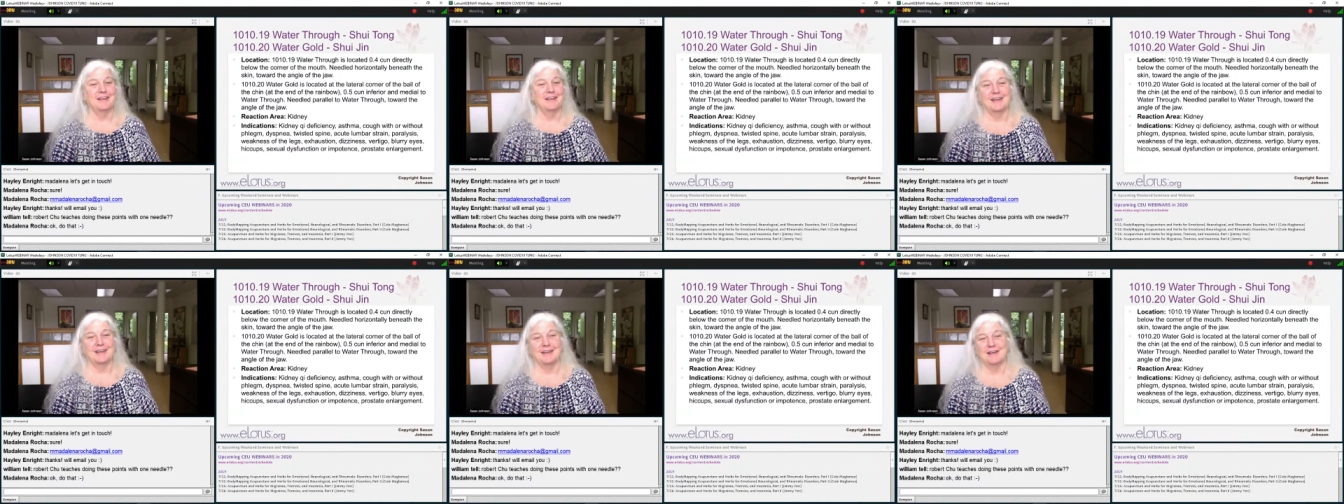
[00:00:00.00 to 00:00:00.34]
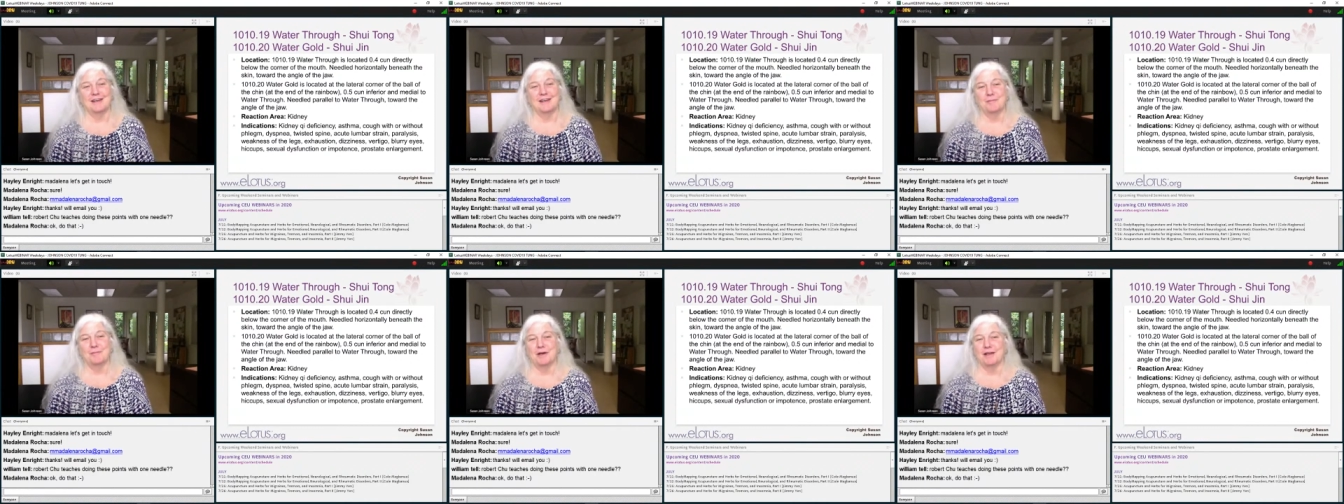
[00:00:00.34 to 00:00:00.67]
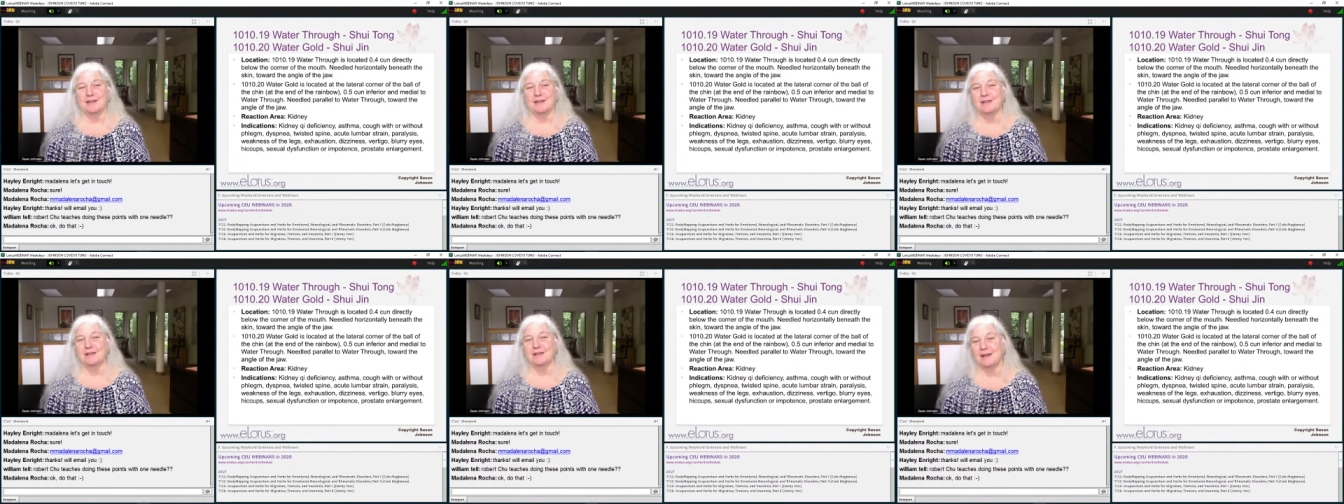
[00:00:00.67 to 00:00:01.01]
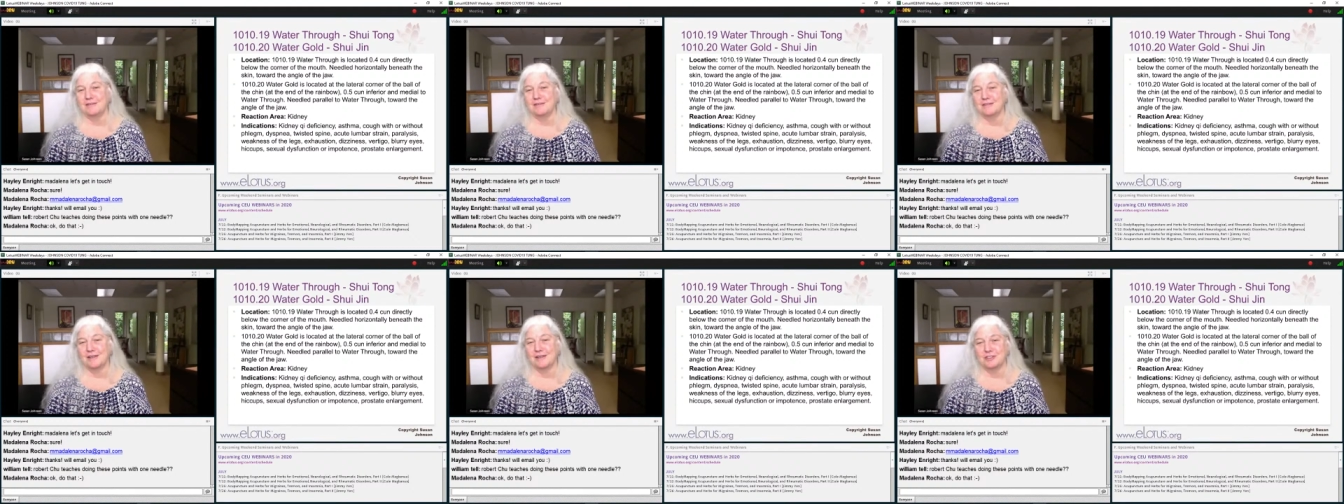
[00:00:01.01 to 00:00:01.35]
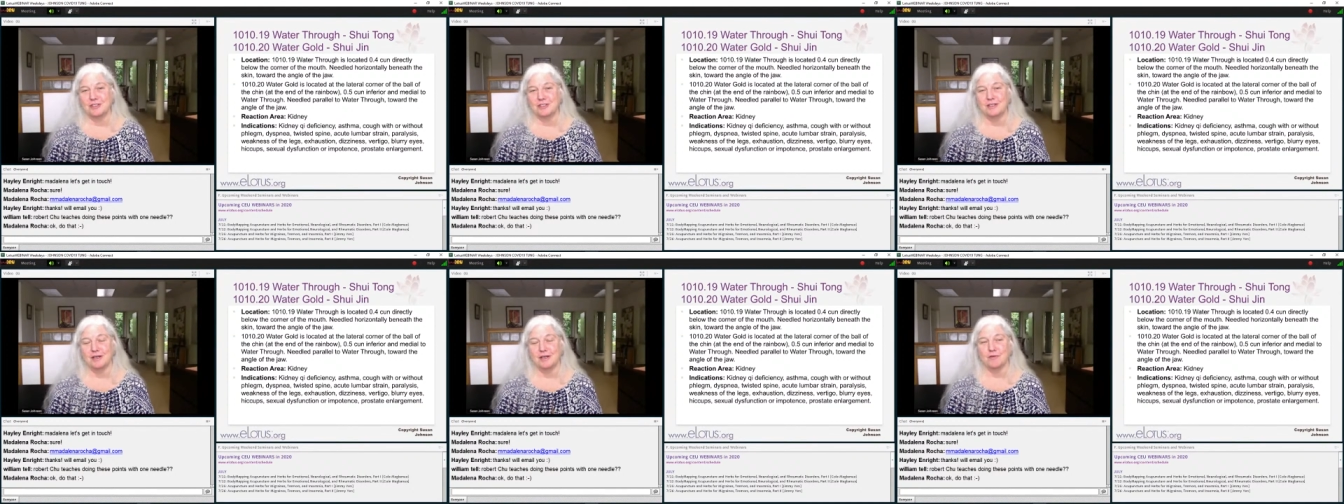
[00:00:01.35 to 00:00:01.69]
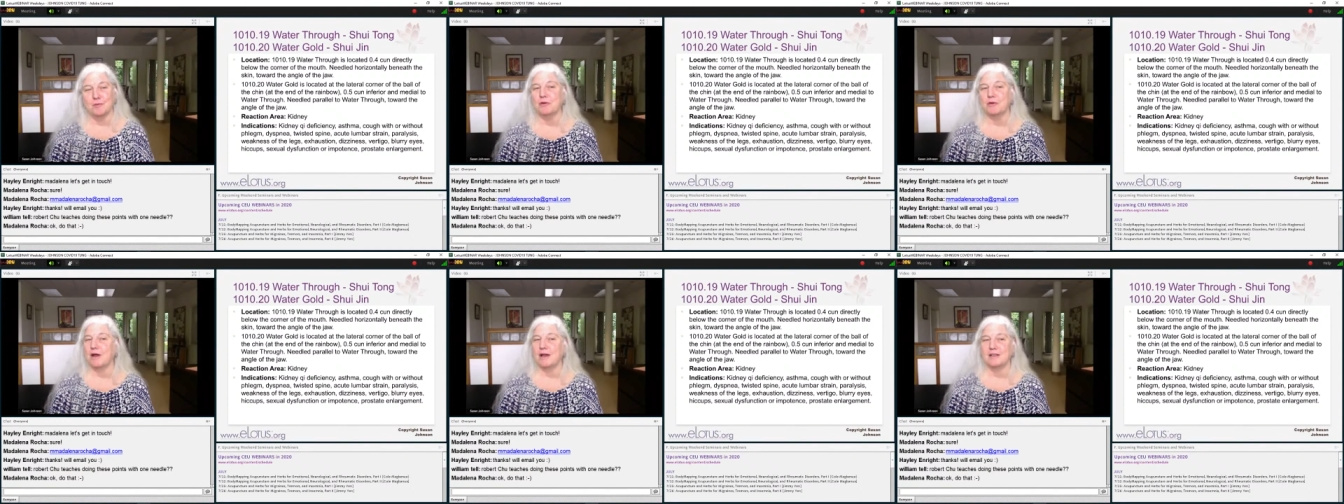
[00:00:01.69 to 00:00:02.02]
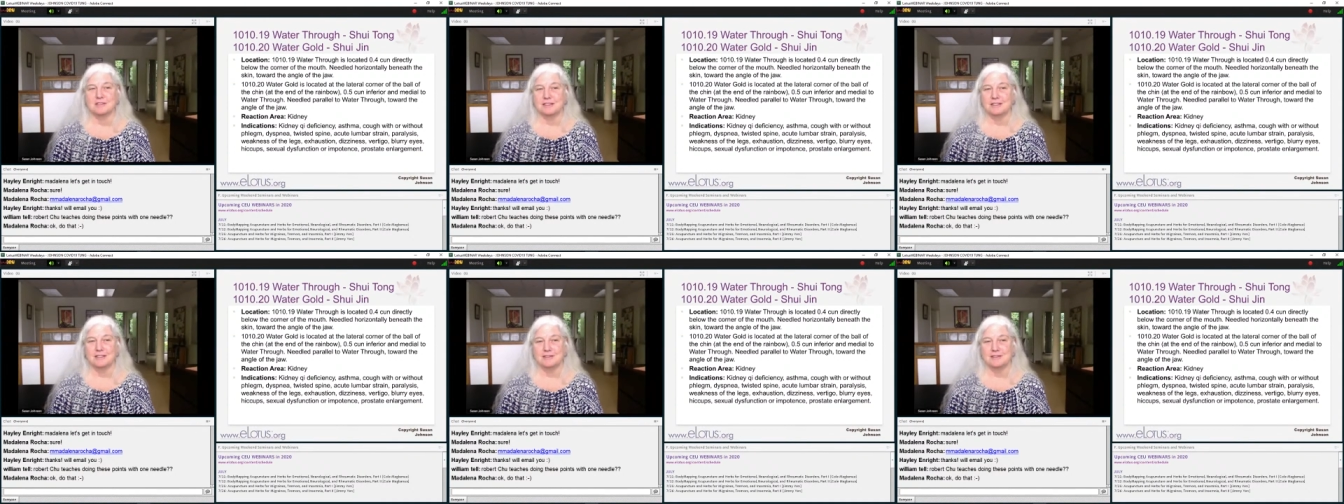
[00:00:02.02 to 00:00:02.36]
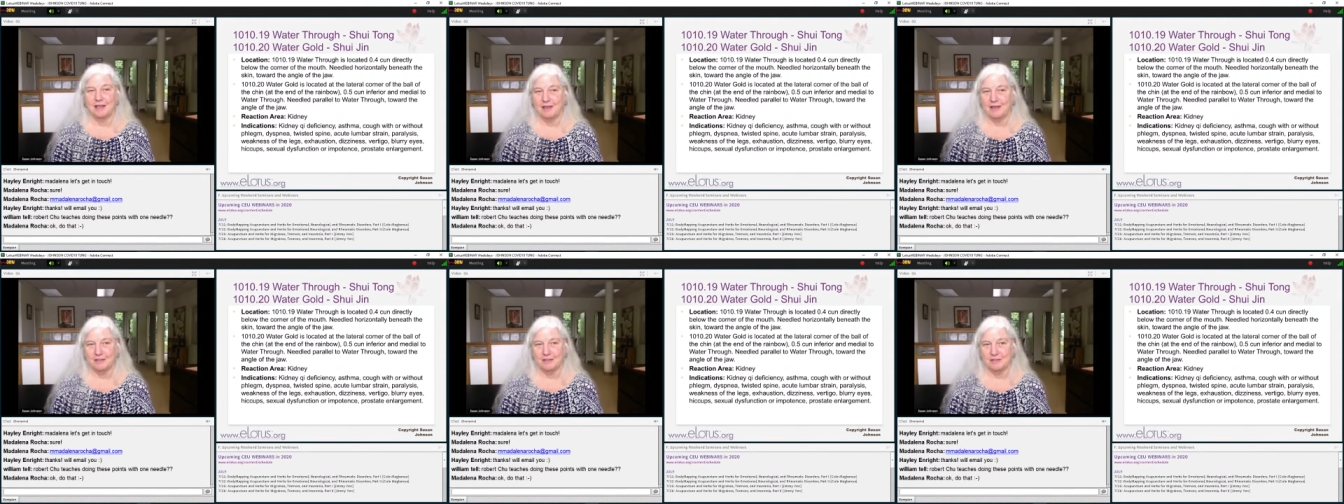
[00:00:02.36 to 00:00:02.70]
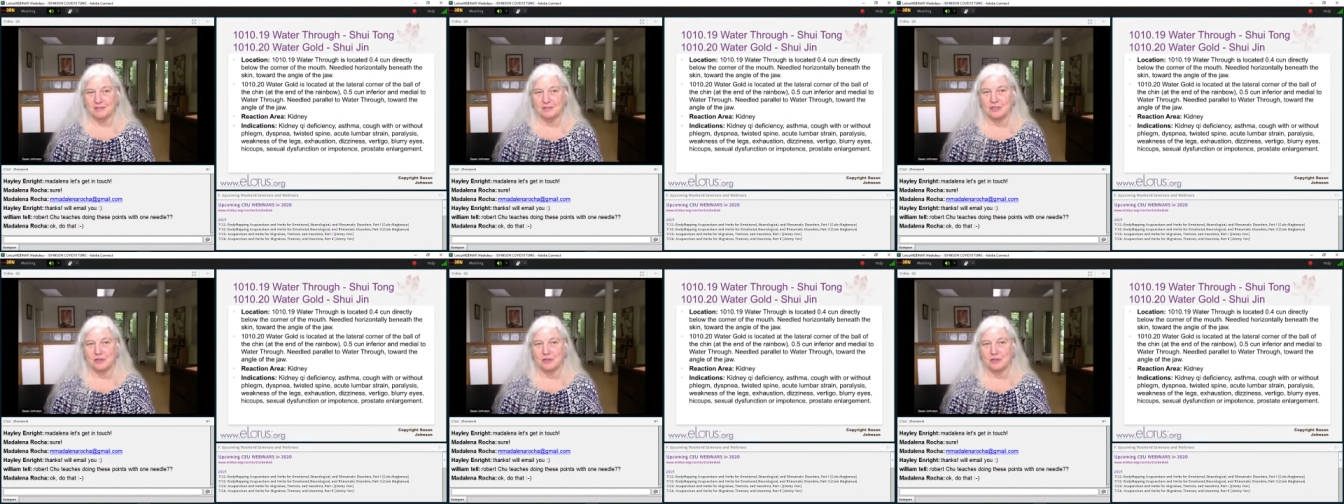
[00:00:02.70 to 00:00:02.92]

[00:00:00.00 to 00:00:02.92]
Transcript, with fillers: Uh, by not, uh, she never proselytized.